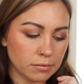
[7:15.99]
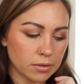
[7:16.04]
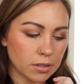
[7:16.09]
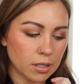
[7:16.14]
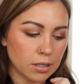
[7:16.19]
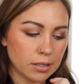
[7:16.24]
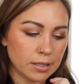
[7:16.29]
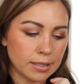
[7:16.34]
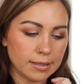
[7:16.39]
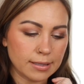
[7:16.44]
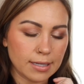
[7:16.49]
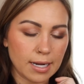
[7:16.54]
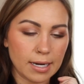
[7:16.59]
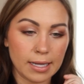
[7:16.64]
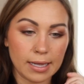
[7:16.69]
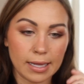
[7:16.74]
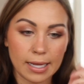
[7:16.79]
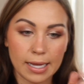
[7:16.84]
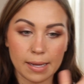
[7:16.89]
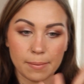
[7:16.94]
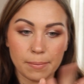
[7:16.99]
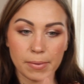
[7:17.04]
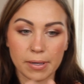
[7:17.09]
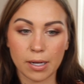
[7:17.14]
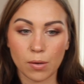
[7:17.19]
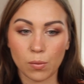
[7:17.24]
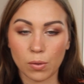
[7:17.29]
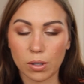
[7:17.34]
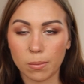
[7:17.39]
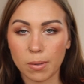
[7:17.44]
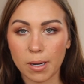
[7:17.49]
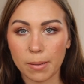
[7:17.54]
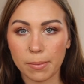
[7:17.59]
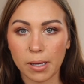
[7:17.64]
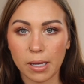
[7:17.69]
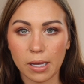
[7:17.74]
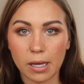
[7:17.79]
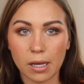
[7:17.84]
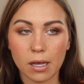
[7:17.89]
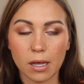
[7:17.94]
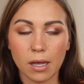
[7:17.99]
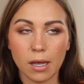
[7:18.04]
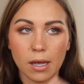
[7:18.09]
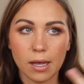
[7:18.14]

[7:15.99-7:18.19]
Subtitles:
Sorry, it's kind of late, but I will probably